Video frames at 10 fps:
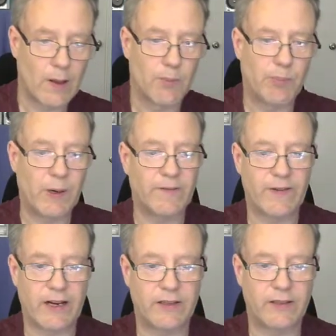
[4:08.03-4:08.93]

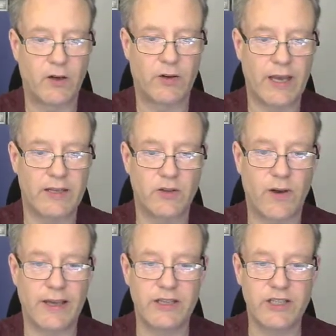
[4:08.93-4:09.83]
Perfect. Okay, so
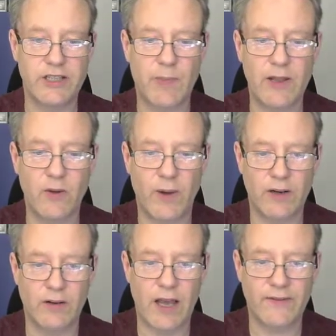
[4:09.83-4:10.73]
I can just, by the way, you
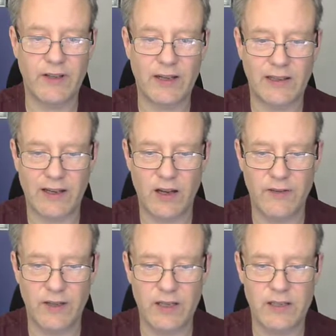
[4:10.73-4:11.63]
don't have to click
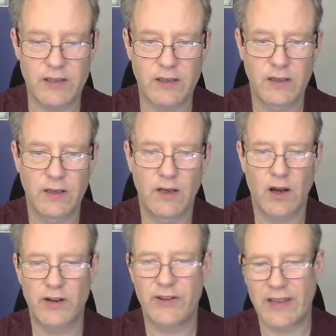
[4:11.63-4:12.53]
on this,
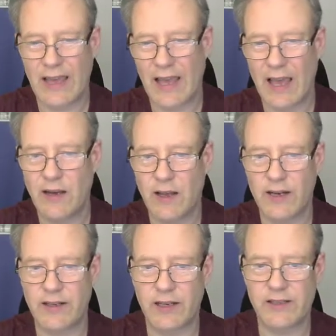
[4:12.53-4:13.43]
or you can, and
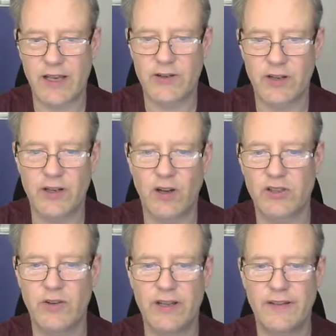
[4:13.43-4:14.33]
it does that. You can
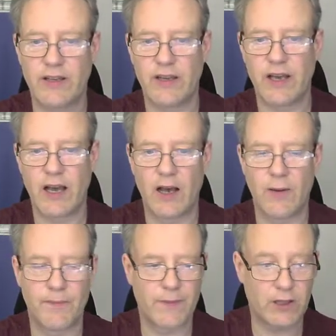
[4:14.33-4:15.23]
also hit the
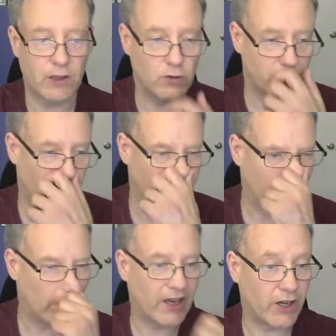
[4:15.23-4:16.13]
close button.
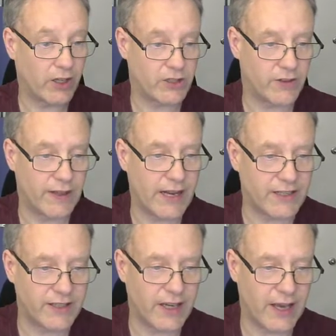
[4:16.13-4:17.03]
Okay, good. So the
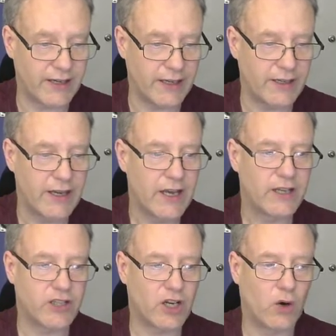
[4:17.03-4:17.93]
next thing I need
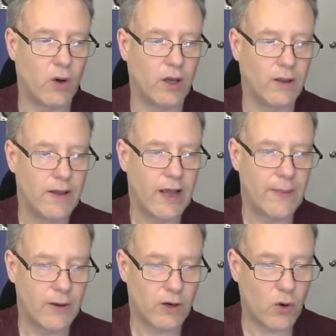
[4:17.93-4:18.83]
is a coil, and
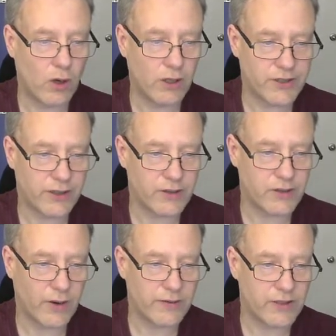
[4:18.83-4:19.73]
there are coils here.
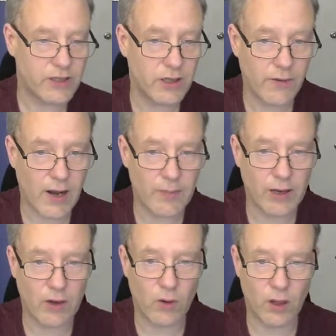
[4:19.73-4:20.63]
So I'm just going to grab my
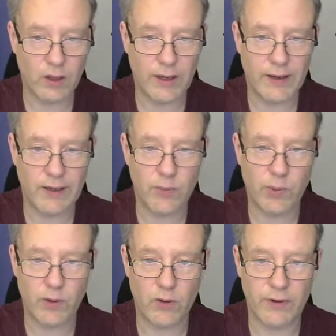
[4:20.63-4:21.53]
coil, and I'm going to
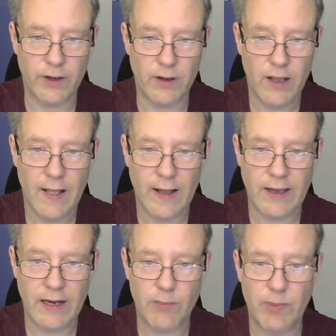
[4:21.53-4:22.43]
put it over here.
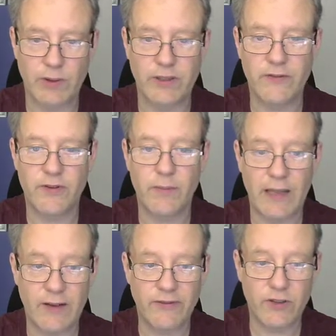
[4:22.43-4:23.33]
Again, I'm building from
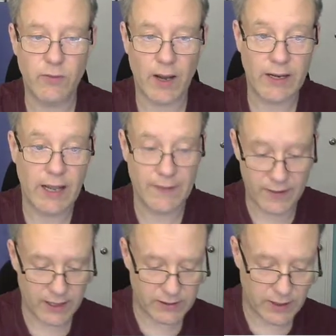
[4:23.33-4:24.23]
left to right, and
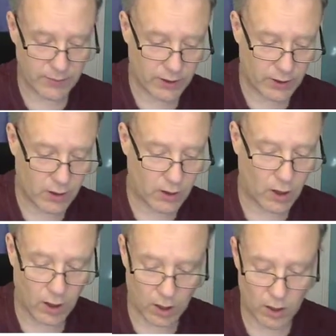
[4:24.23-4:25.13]
this I'm going to call
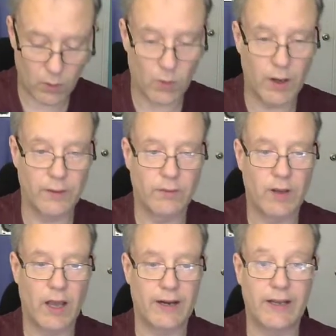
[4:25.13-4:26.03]
R1,
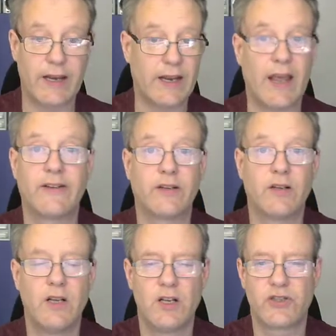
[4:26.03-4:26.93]
and I can hit enter.
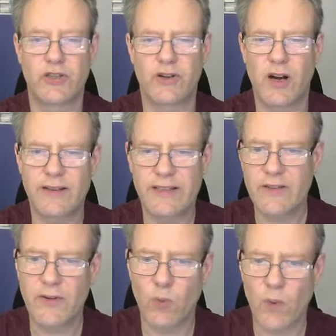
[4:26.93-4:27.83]
So there are
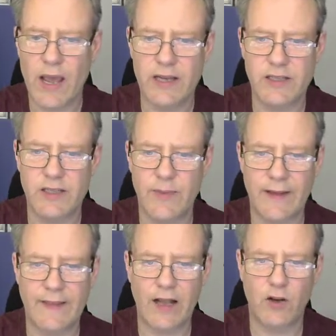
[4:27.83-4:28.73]
different ways to
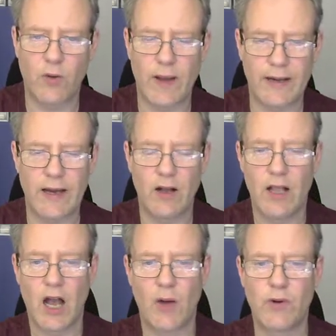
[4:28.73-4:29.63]
make that go away. Now,
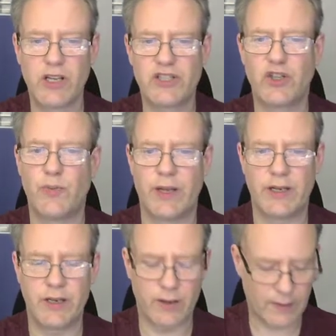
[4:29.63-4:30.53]
I want to zoom in
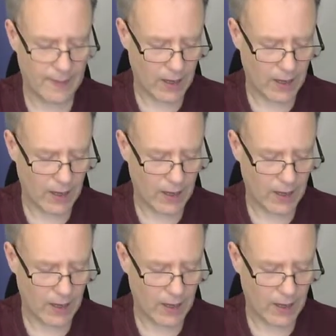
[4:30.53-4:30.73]
here.